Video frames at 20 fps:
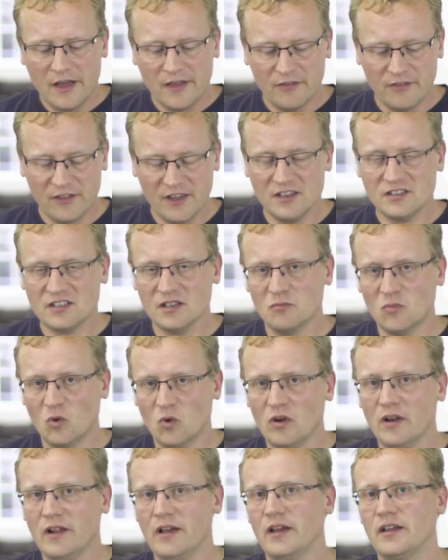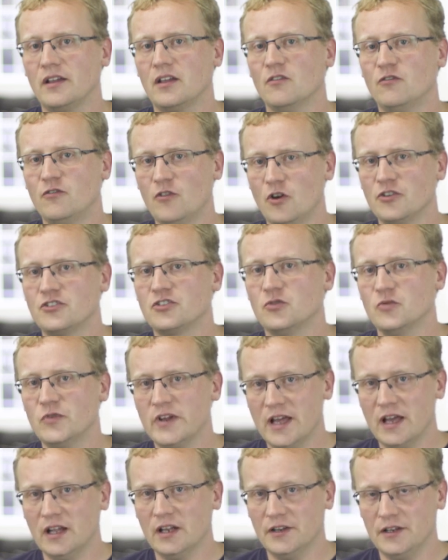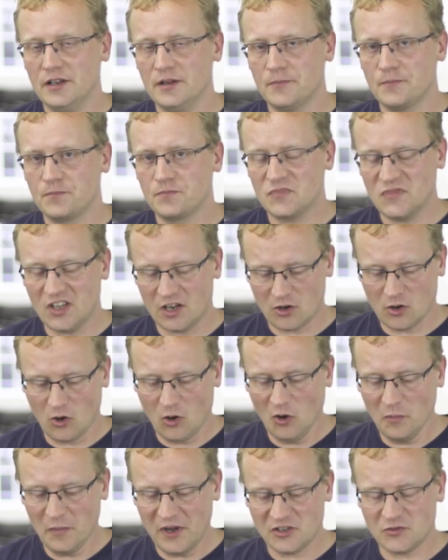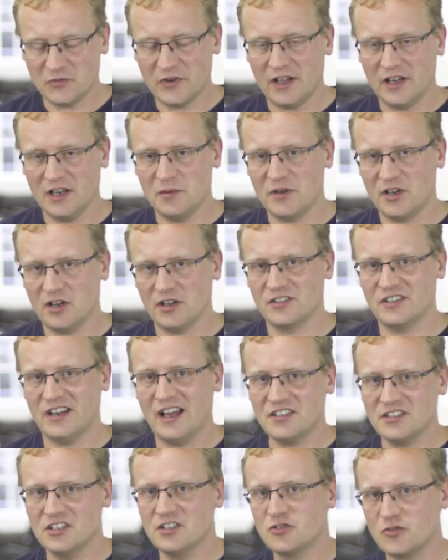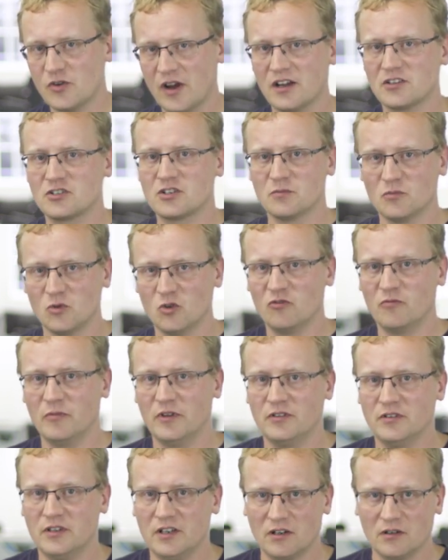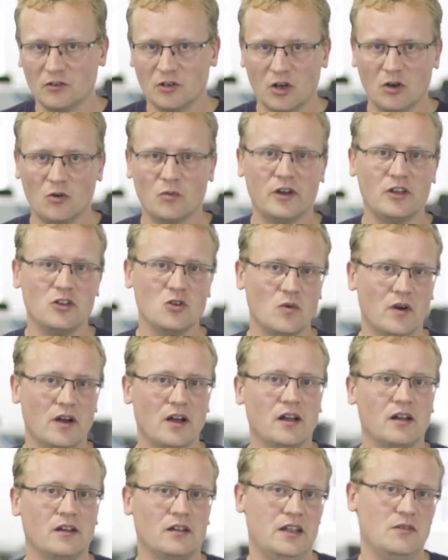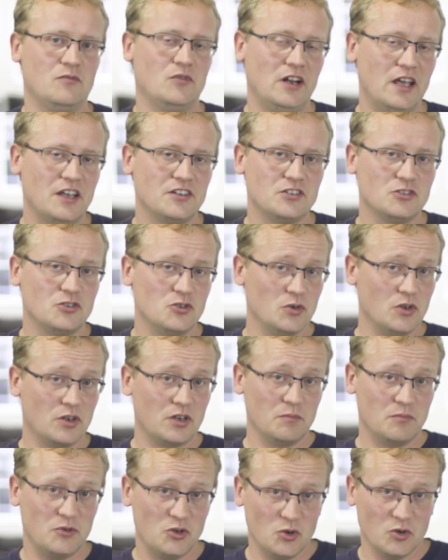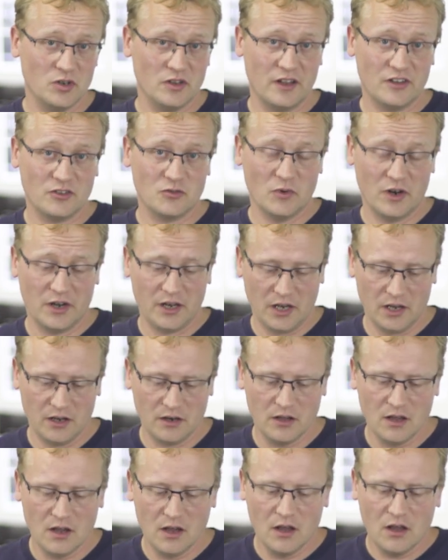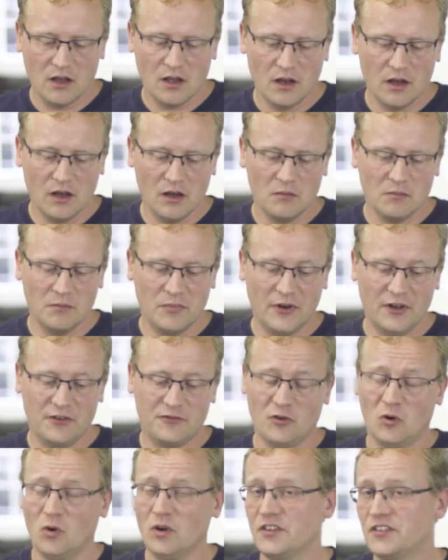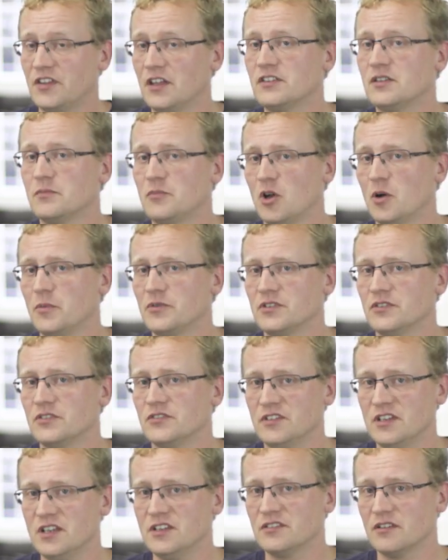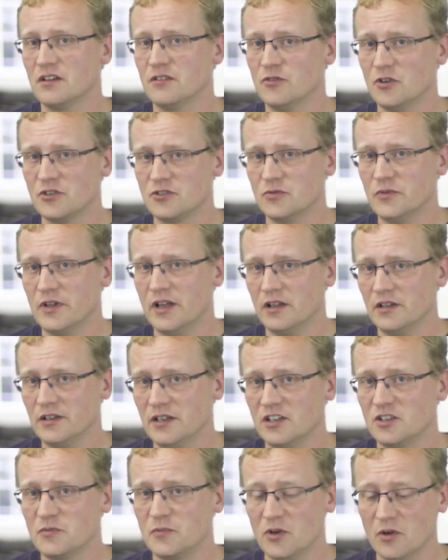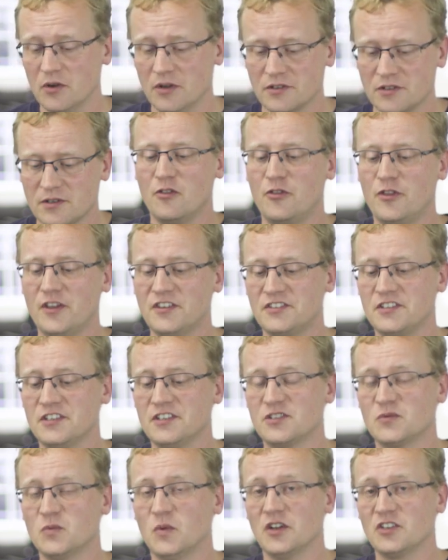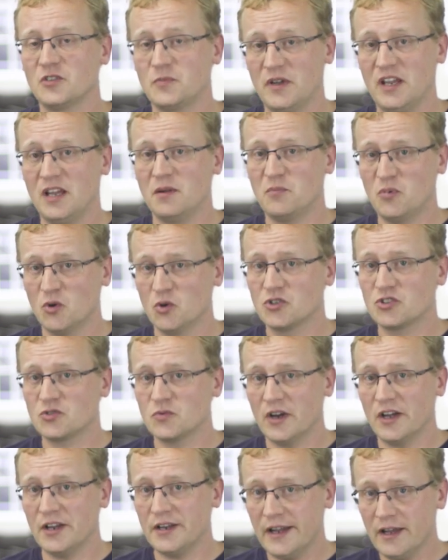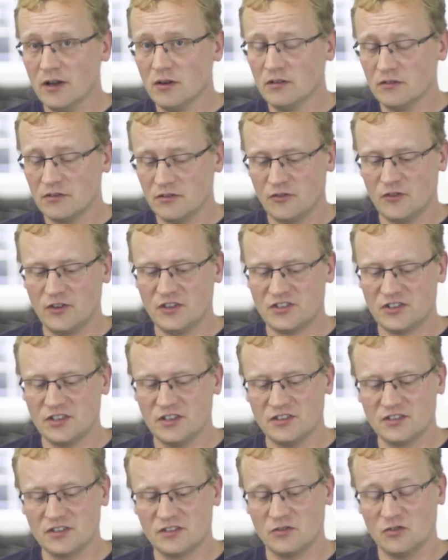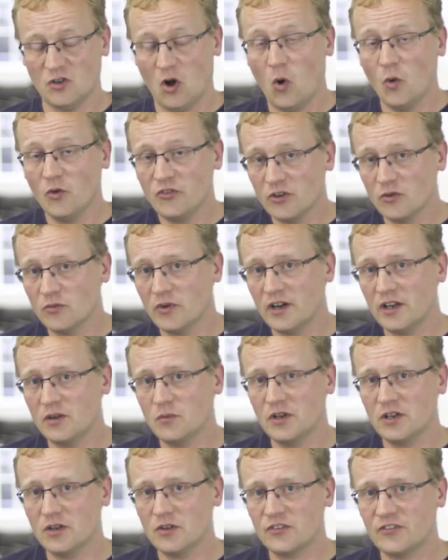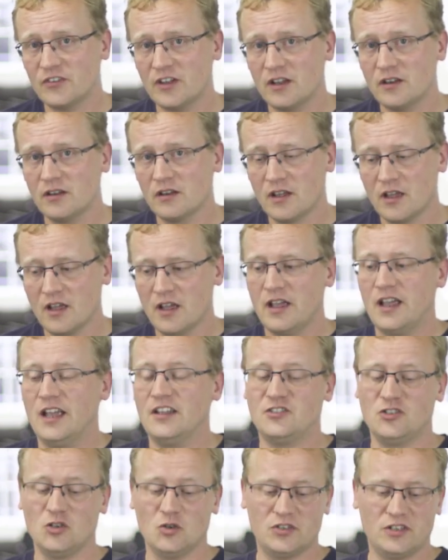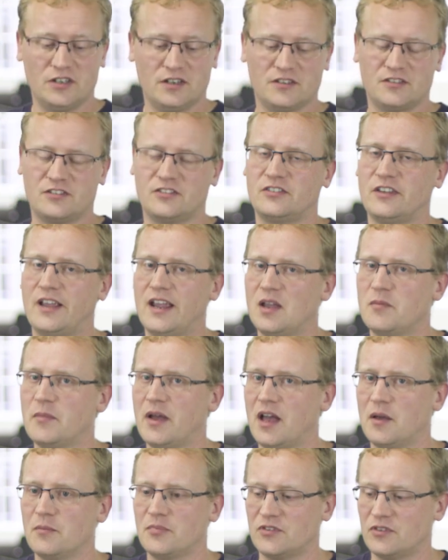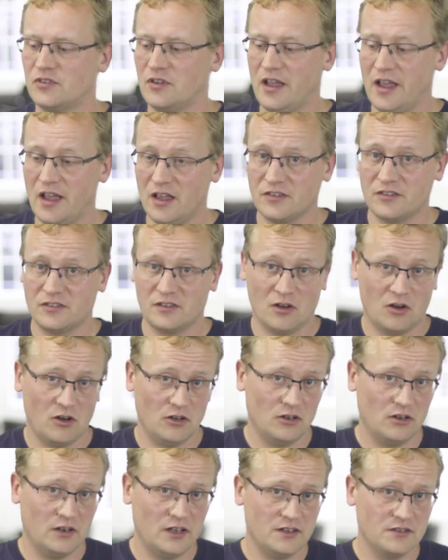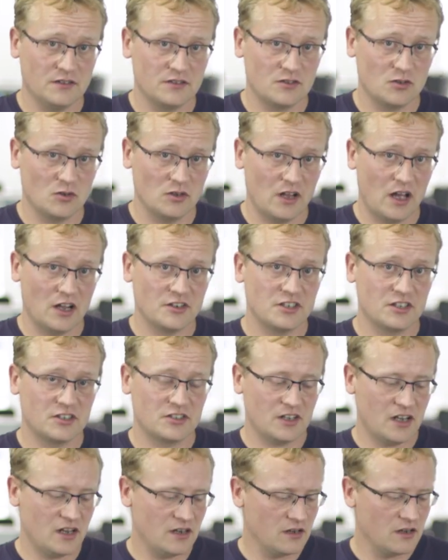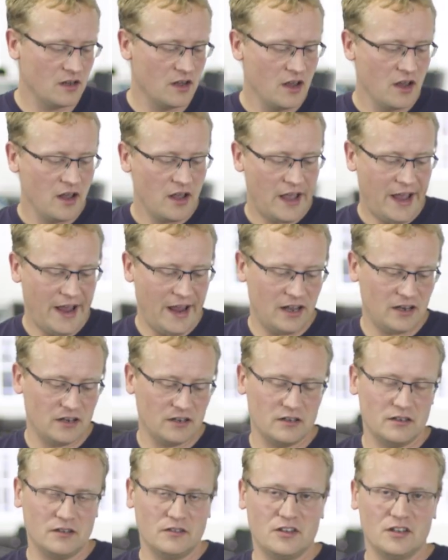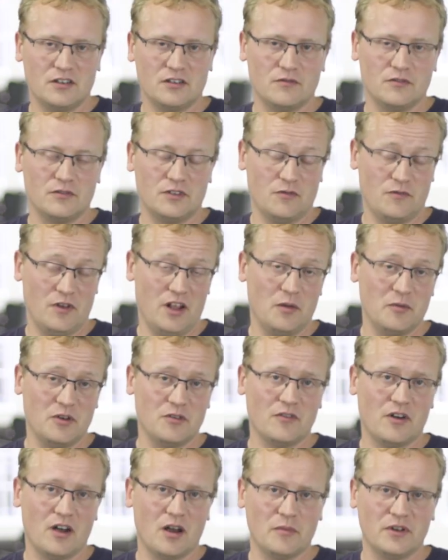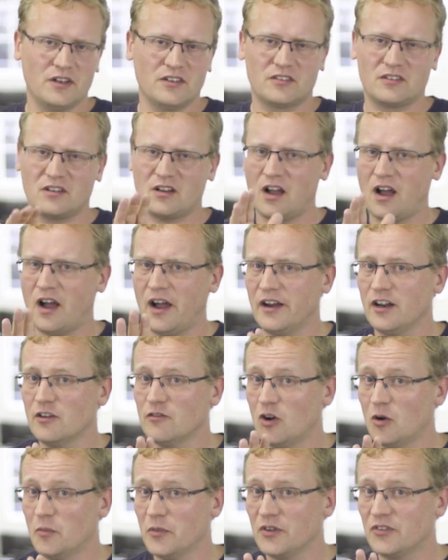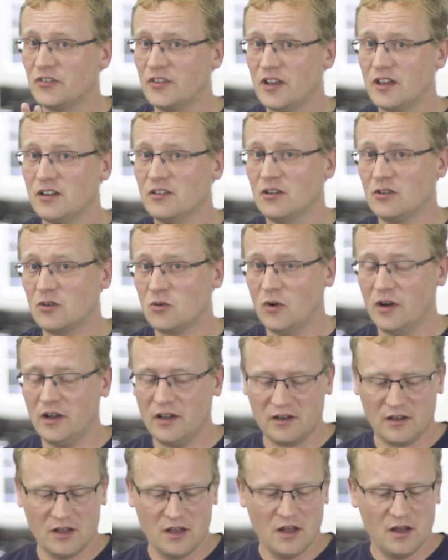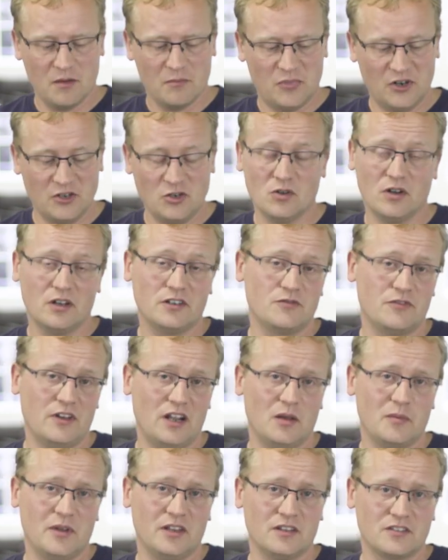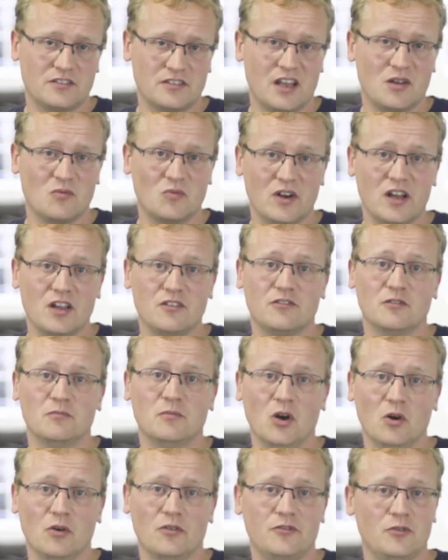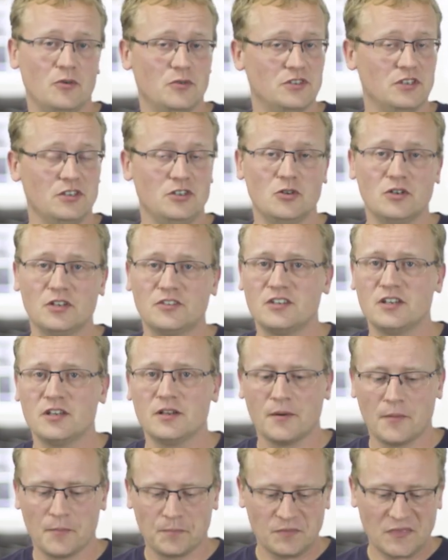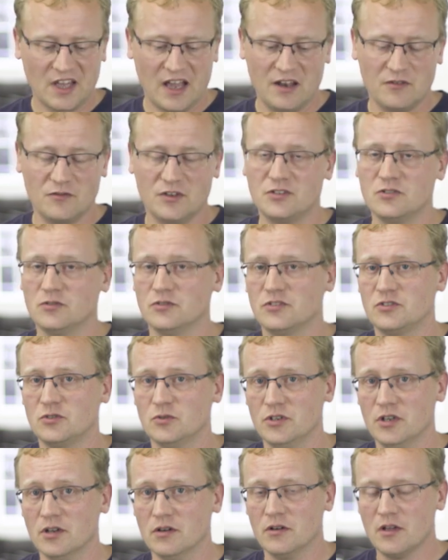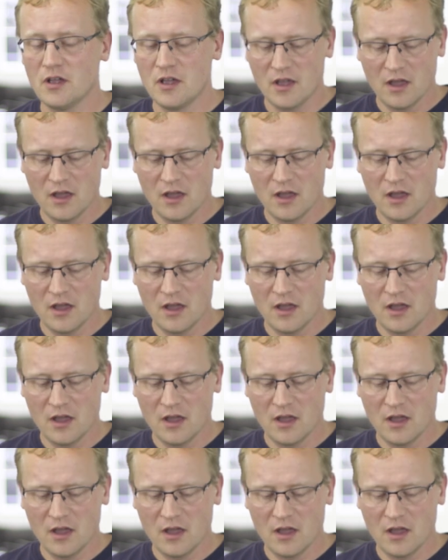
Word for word: These are more like virtual reality. They're called mixed reality because it actually tracks your movement. It'll know where you are in relation to your computer that's running it. Uh, but for all intents and purposes, these are virtual reality experience. This is what's being pushed right now. This is also running Windows 10. It's using the same apps as the HoloLens to a large extent and the de development environment is kind of almost there, not quite, but you are developing the same way for both using Unity and Visual Studio.